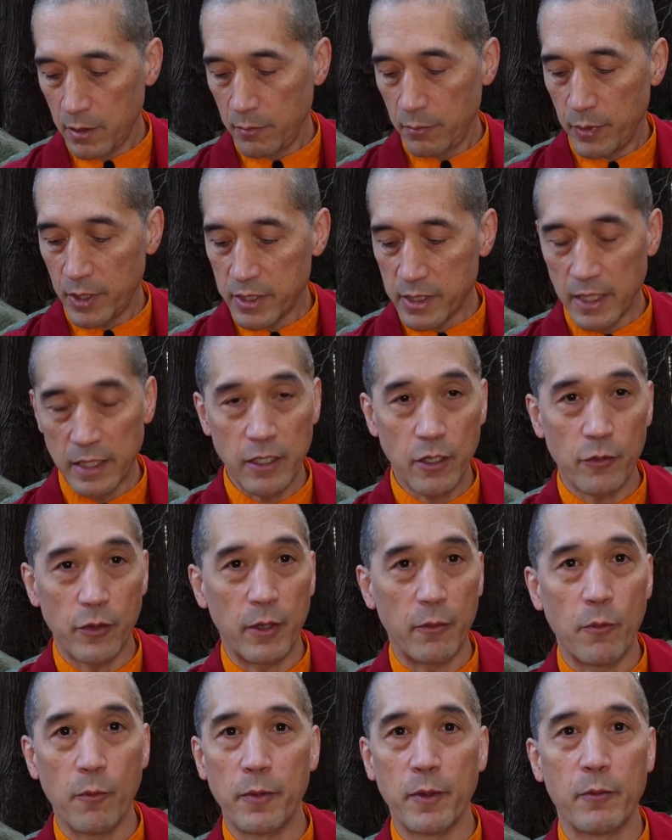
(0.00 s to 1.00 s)
Because I know they
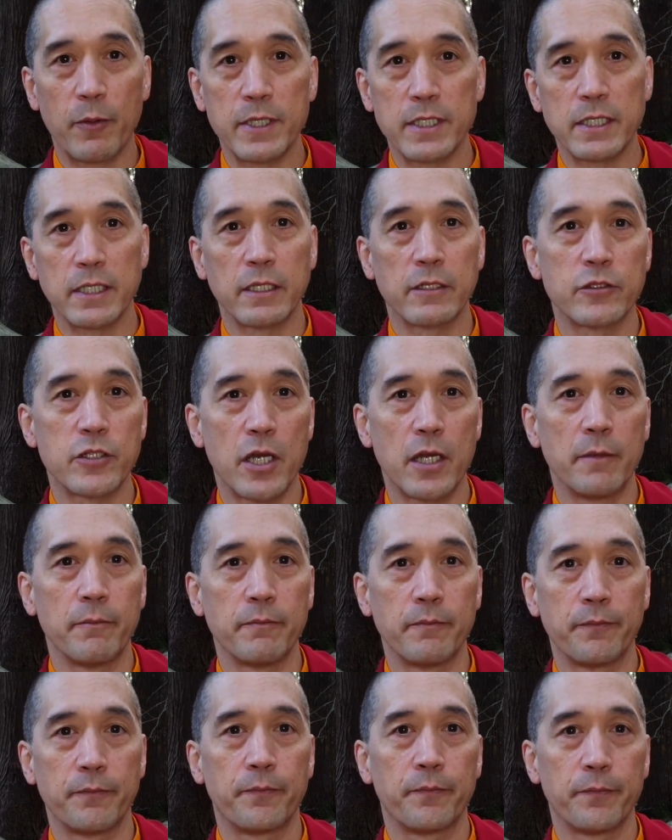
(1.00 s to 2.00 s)
won't be wasting their time.
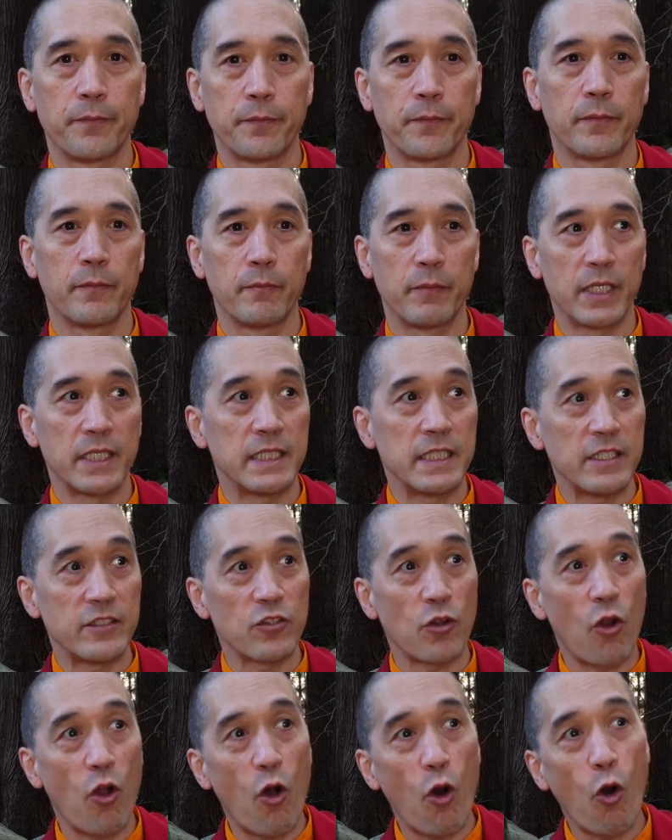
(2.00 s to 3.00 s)
Because these
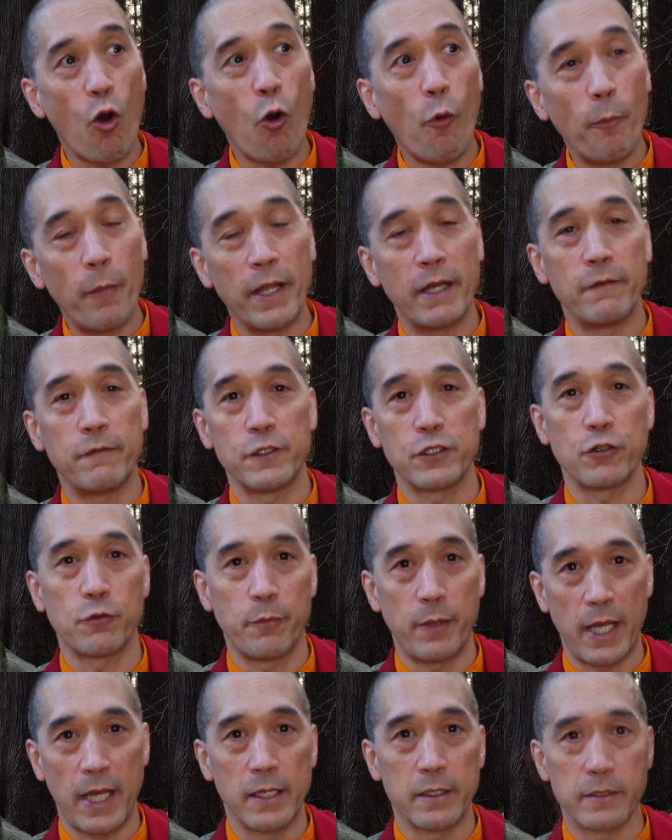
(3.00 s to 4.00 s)
are all beneficial
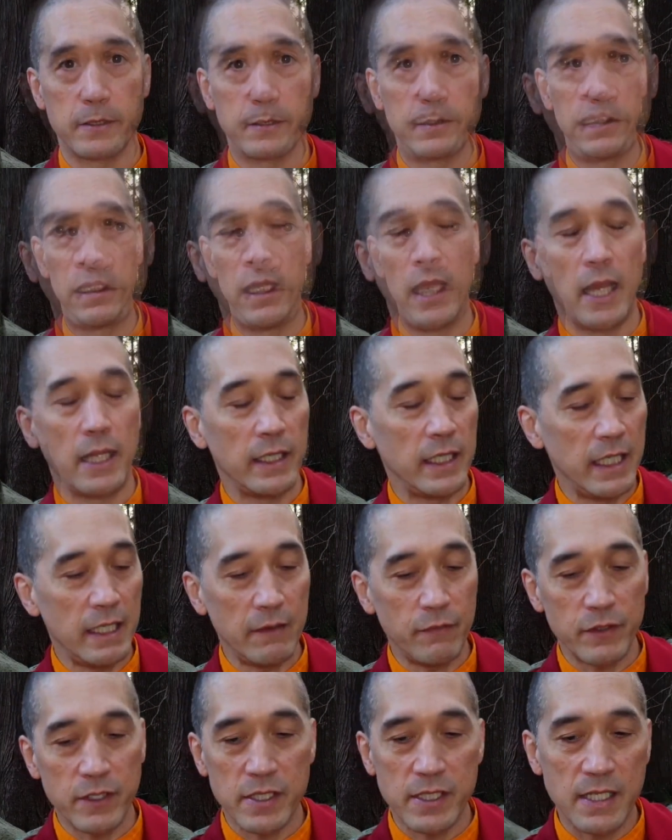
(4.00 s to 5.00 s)
paths.
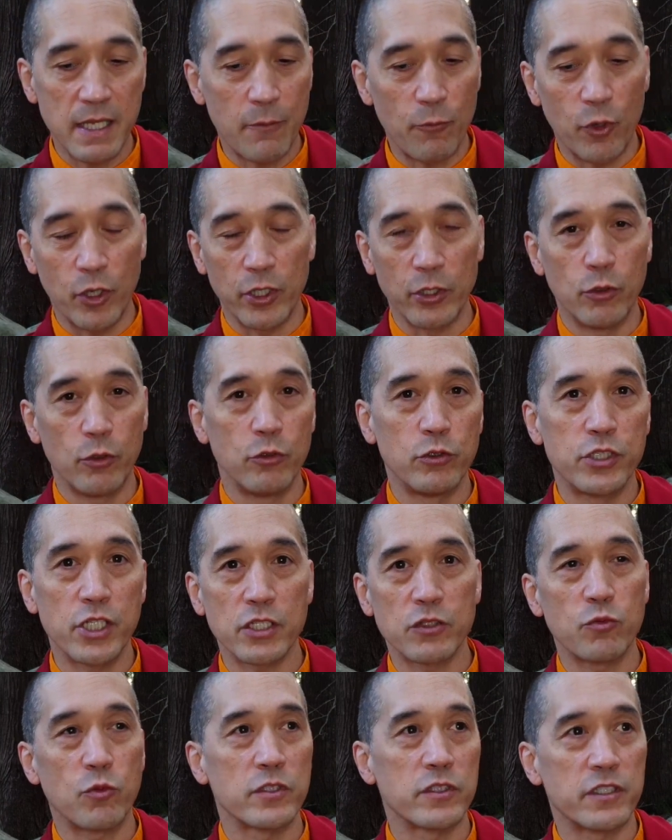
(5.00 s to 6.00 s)
Even someone who
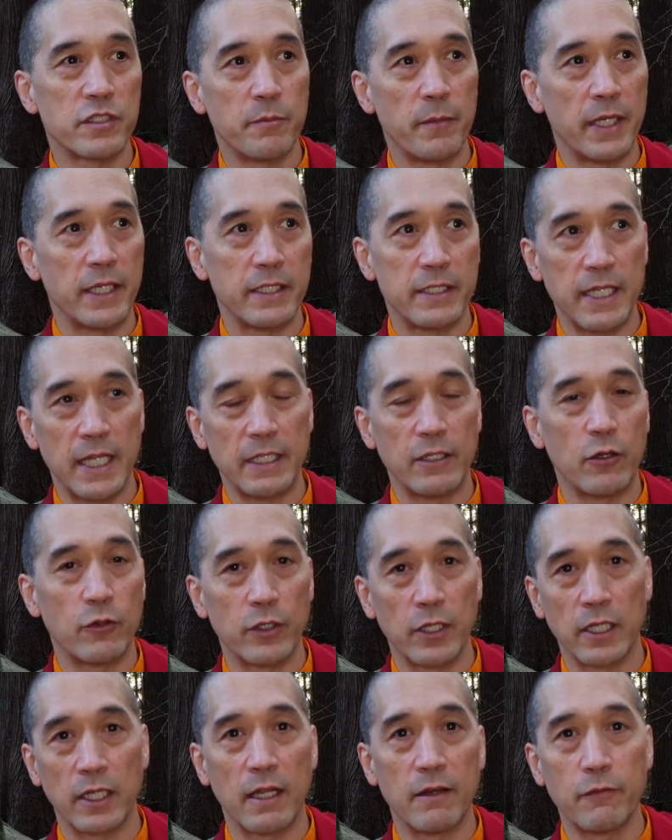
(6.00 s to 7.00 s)
just wants to meditate on
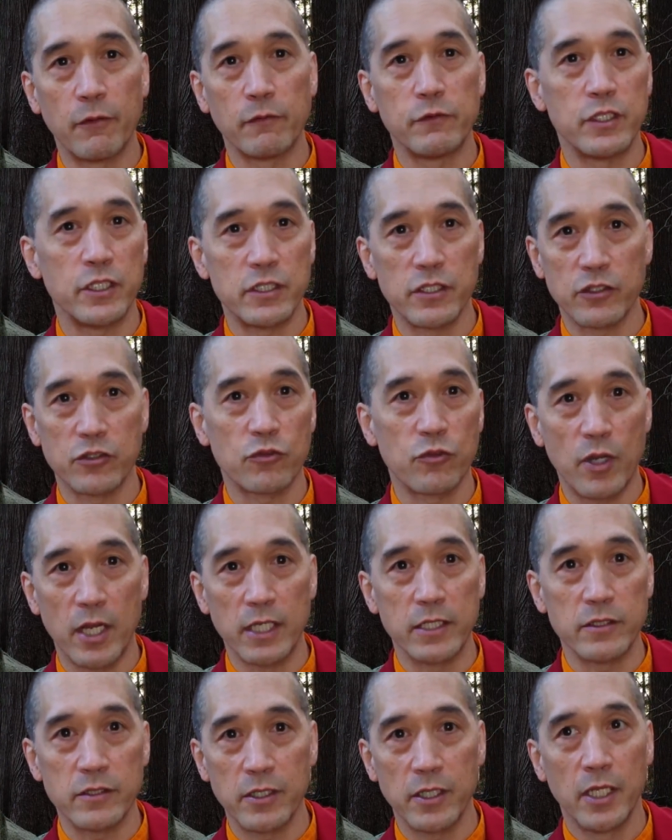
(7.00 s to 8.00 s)
the love of Jesus
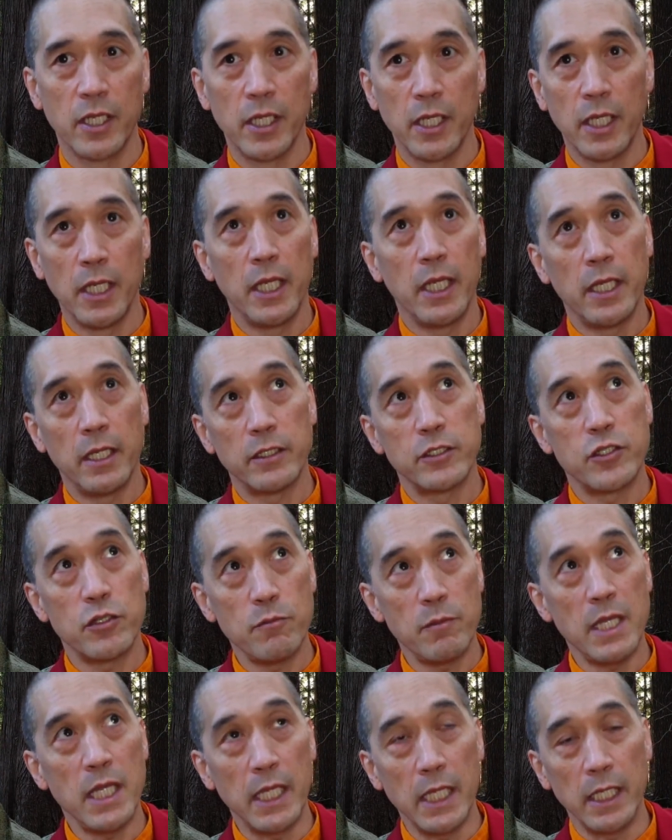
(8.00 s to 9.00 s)
Christ, to
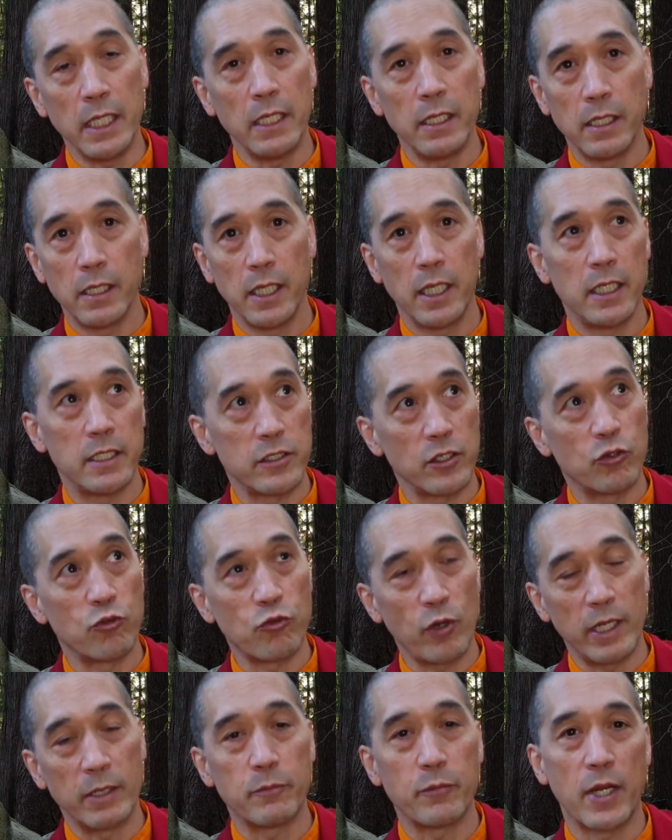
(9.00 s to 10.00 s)
me, is a
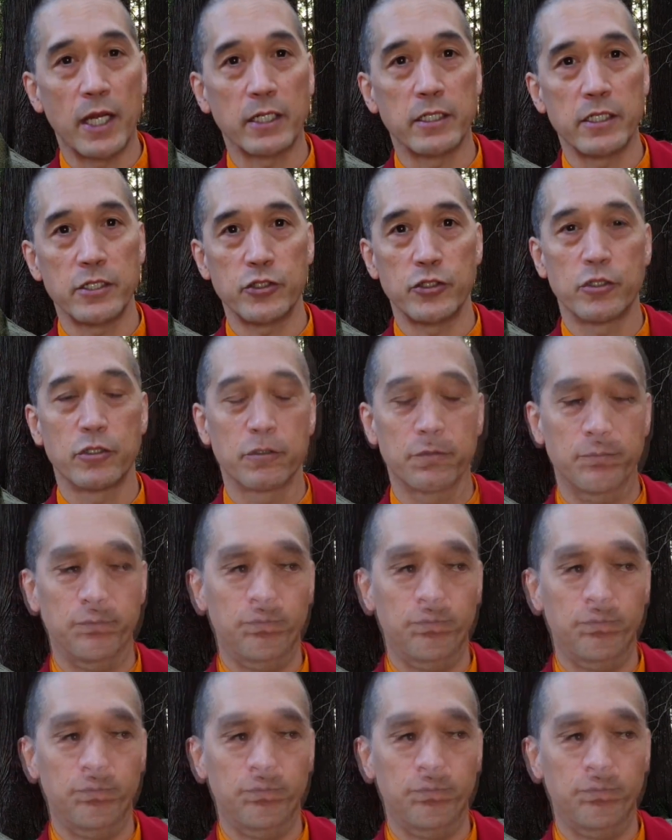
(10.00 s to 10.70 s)
great practitioner.